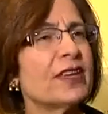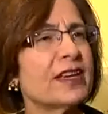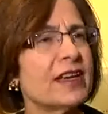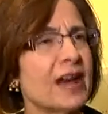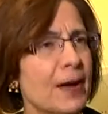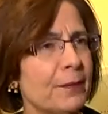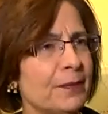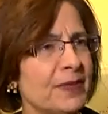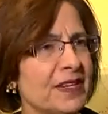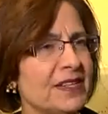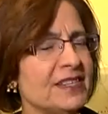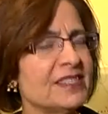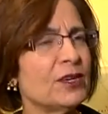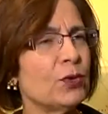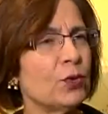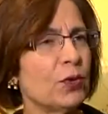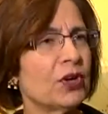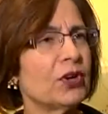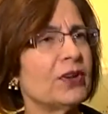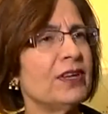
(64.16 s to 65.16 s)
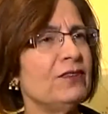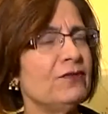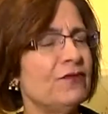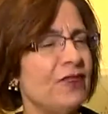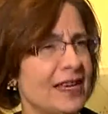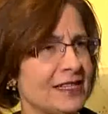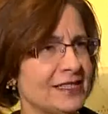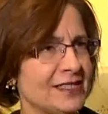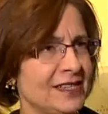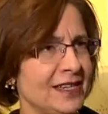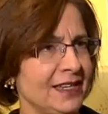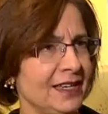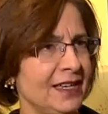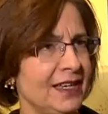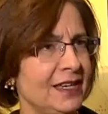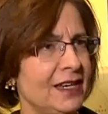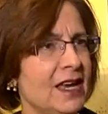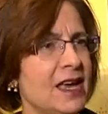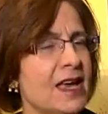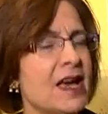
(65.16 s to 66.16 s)
the companies that we're investing
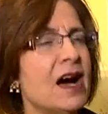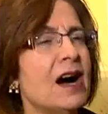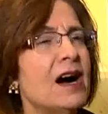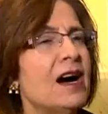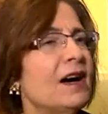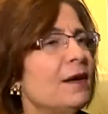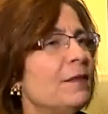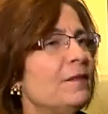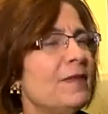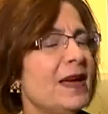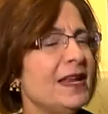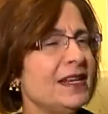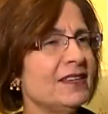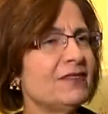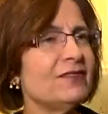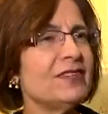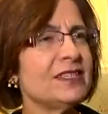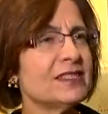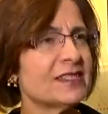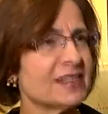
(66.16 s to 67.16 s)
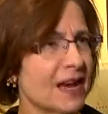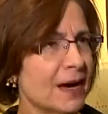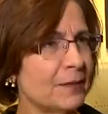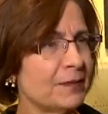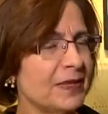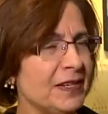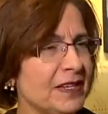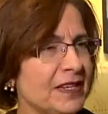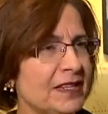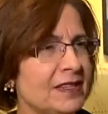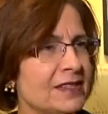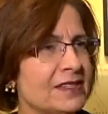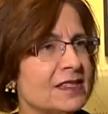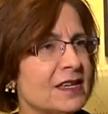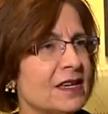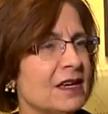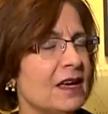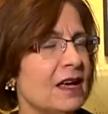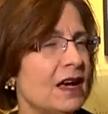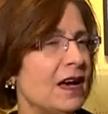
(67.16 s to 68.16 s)
in. Many of these
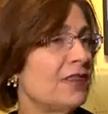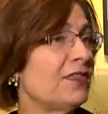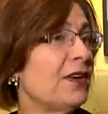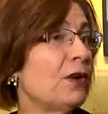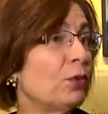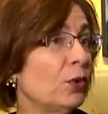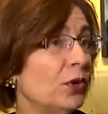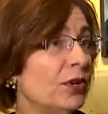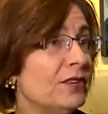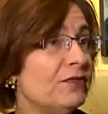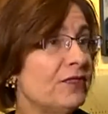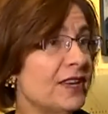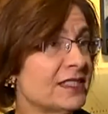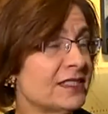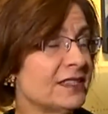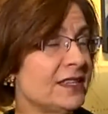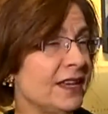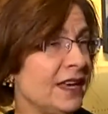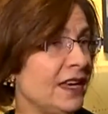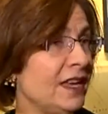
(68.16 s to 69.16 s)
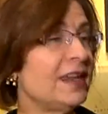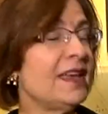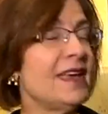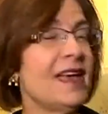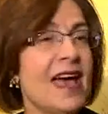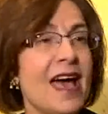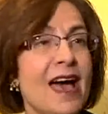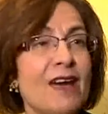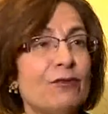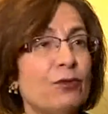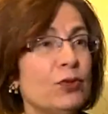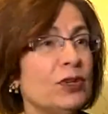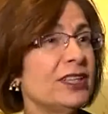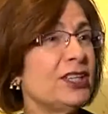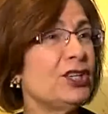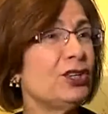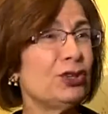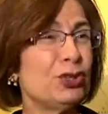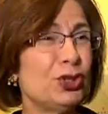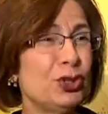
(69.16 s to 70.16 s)
companies that we're investing in have
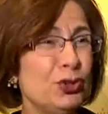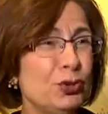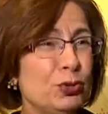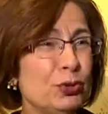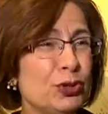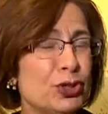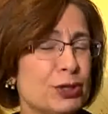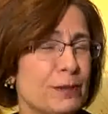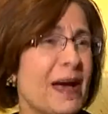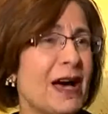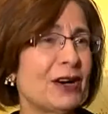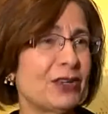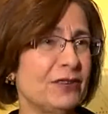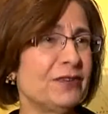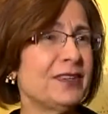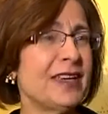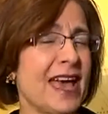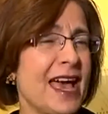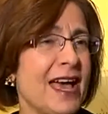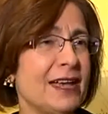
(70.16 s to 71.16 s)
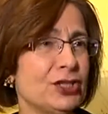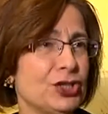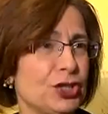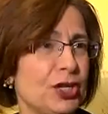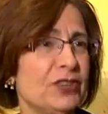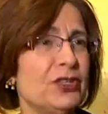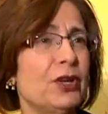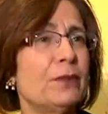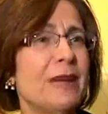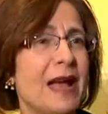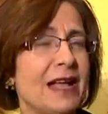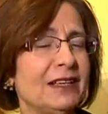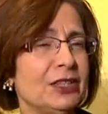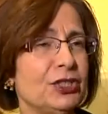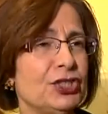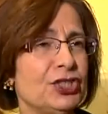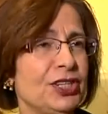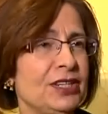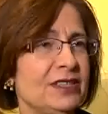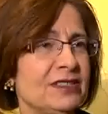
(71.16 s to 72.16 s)
really a huge amount of cash on their
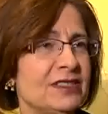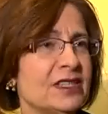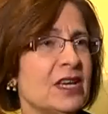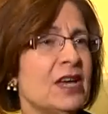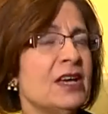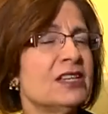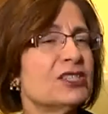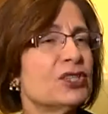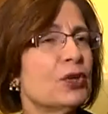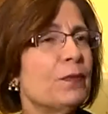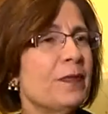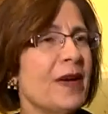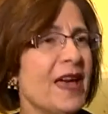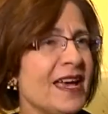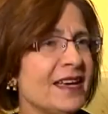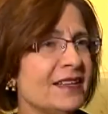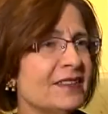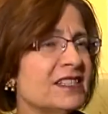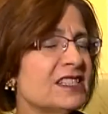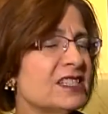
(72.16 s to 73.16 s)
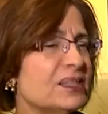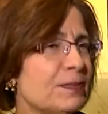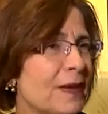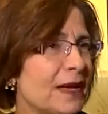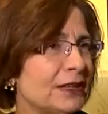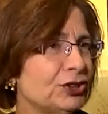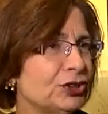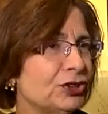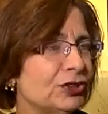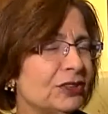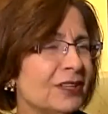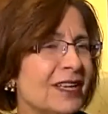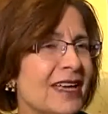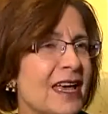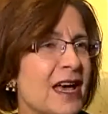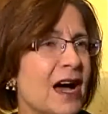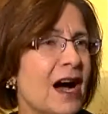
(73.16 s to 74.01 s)
balance sheets. So paying this special